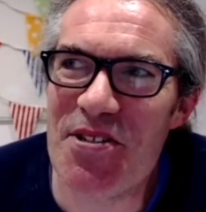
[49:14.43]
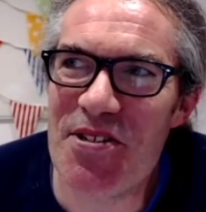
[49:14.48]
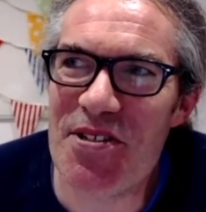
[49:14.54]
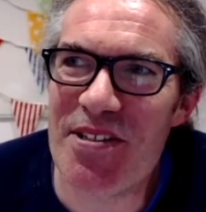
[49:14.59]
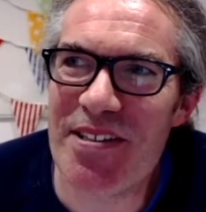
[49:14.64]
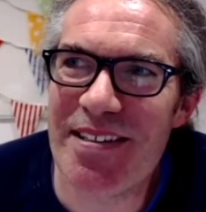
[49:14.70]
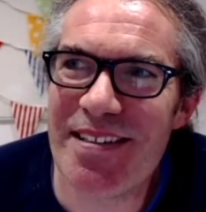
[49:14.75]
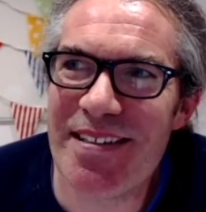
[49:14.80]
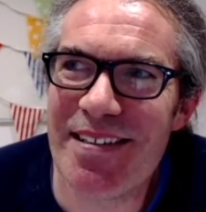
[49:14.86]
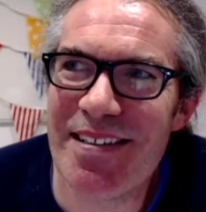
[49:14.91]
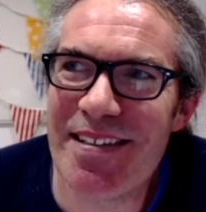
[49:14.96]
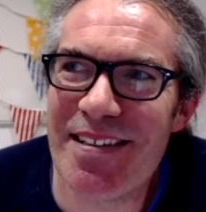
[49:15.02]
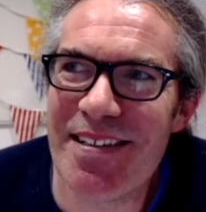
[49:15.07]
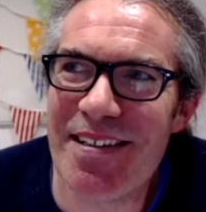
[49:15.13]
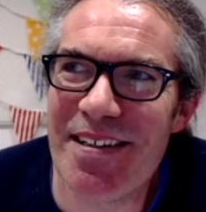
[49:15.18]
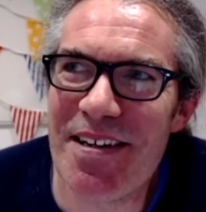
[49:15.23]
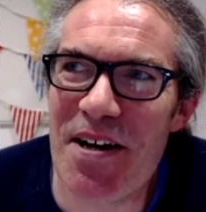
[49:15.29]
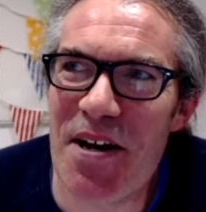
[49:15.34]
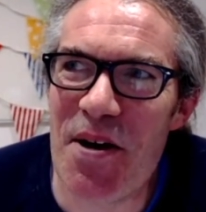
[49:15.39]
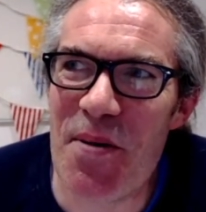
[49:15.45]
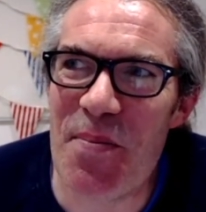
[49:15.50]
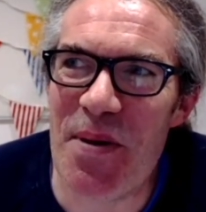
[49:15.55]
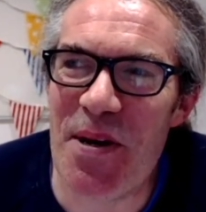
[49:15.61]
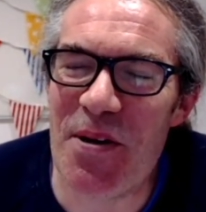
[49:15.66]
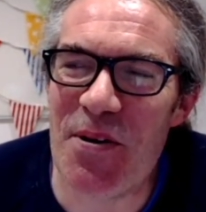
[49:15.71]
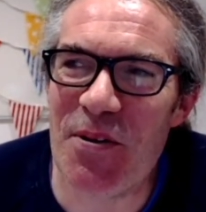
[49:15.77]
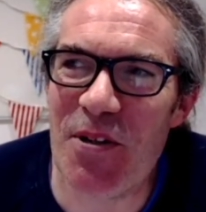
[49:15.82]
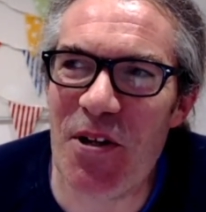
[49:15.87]
is a
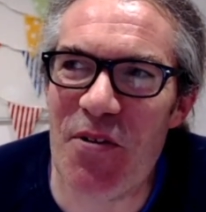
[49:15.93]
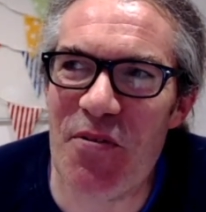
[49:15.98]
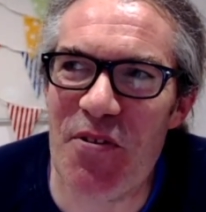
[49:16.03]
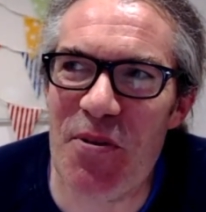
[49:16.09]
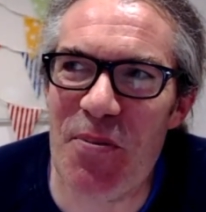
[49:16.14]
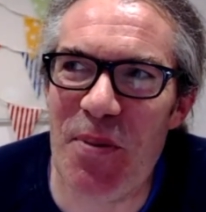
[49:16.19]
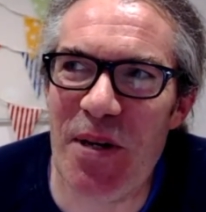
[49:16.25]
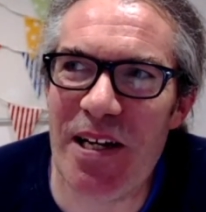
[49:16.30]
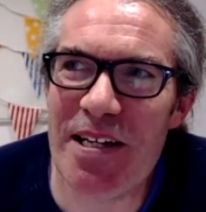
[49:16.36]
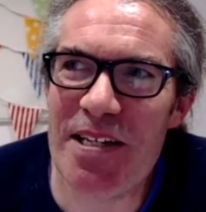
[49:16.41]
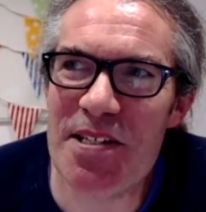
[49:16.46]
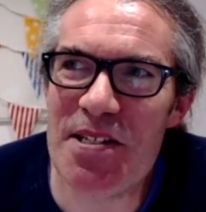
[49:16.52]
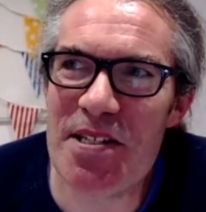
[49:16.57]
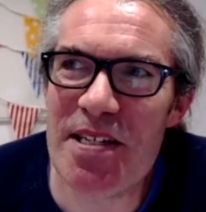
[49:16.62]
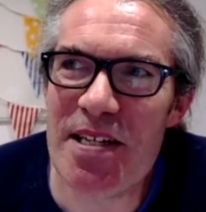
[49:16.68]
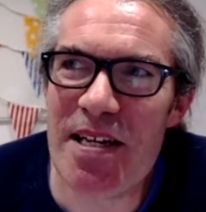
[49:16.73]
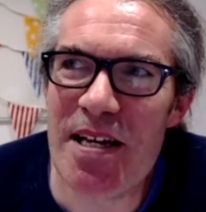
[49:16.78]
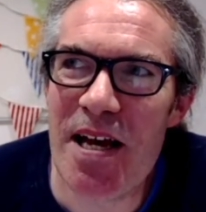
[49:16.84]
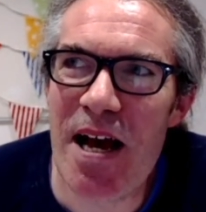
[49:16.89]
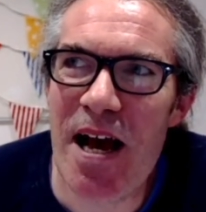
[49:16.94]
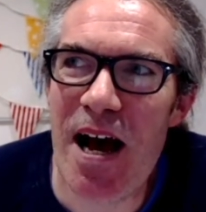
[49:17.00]
bit all over the place.